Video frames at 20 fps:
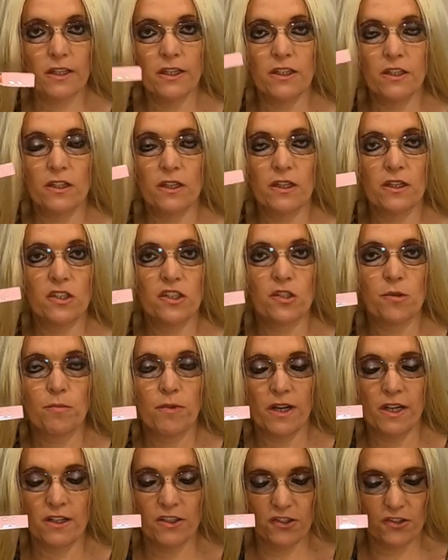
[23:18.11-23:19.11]
It
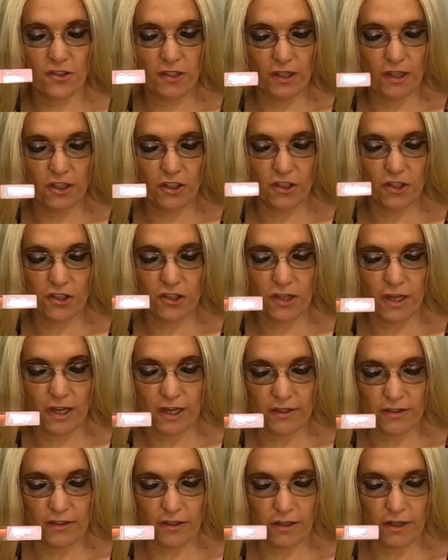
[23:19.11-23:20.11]
smells delicious
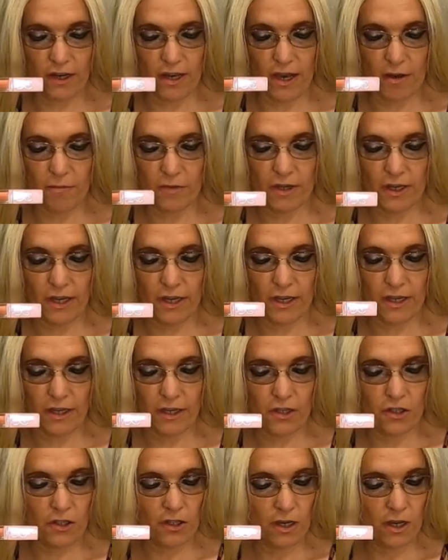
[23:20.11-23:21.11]
like the
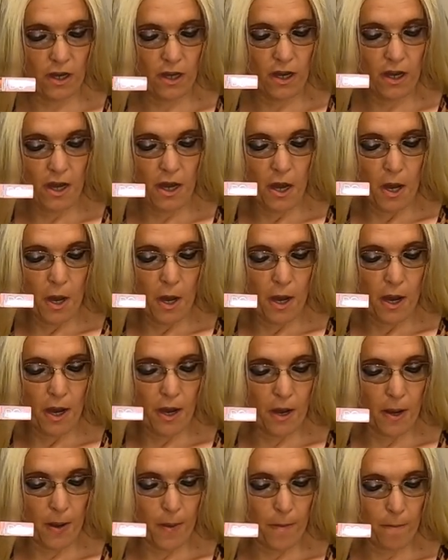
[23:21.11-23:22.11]
lemonade.
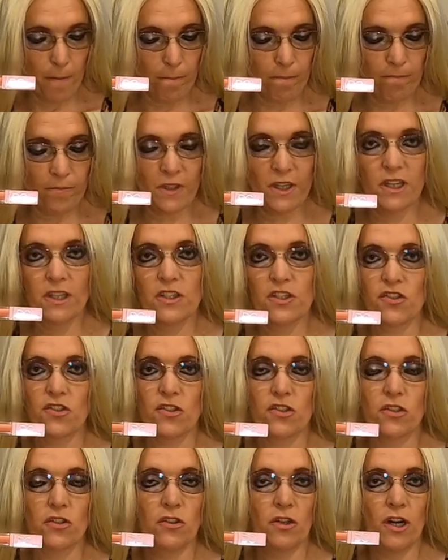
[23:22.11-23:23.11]

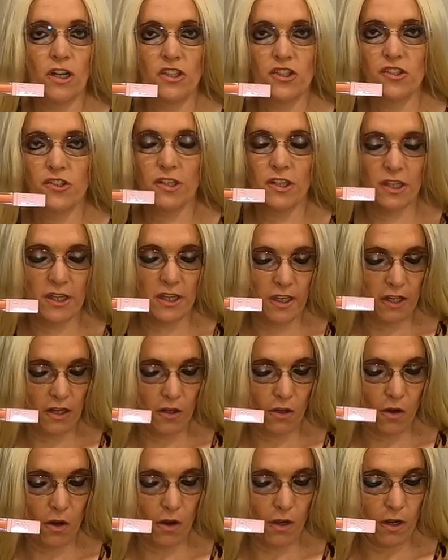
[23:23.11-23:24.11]
It's not sticky
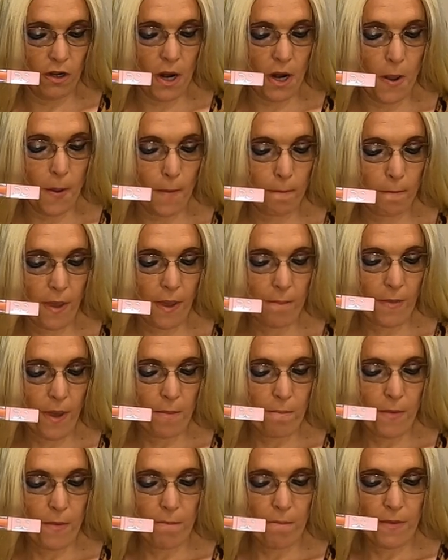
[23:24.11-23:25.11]
at all.
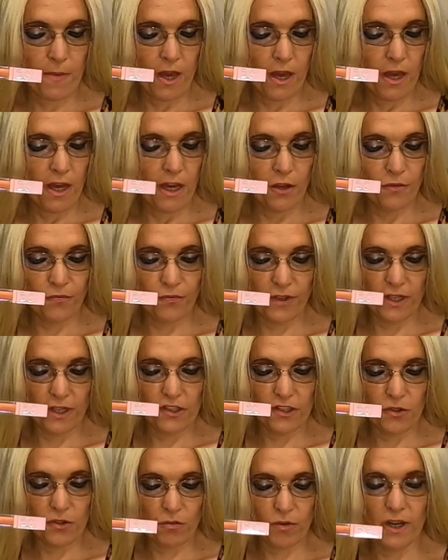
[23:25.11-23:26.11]
It
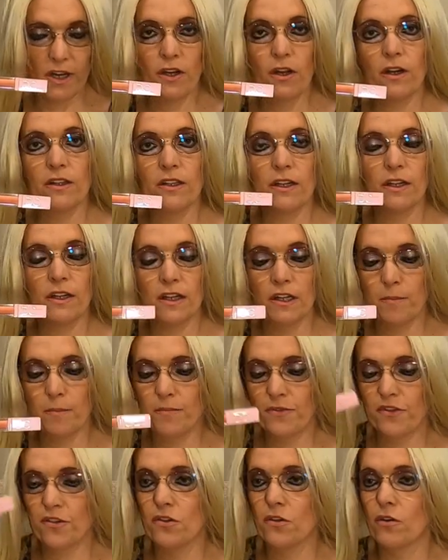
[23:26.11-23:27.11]
feels great on the
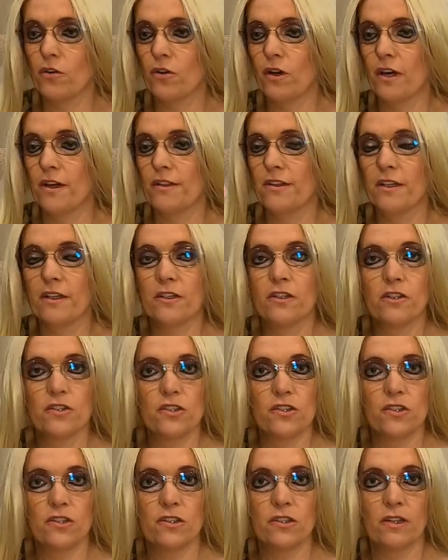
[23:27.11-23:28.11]
lips. So I think
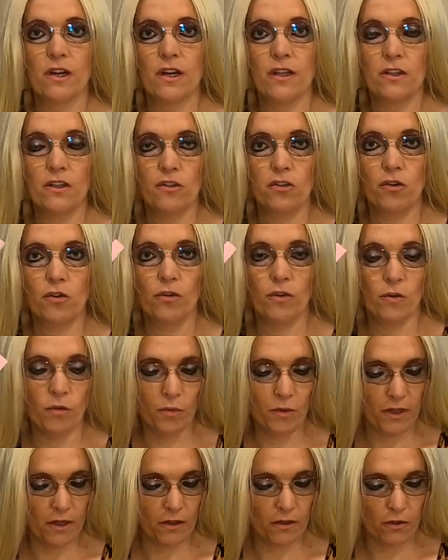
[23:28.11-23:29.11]
this is another total
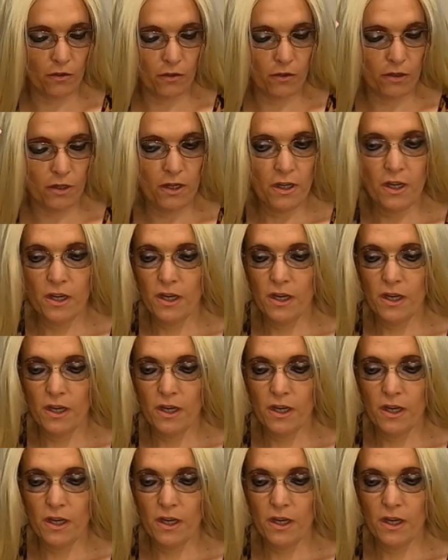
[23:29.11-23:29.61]
winner.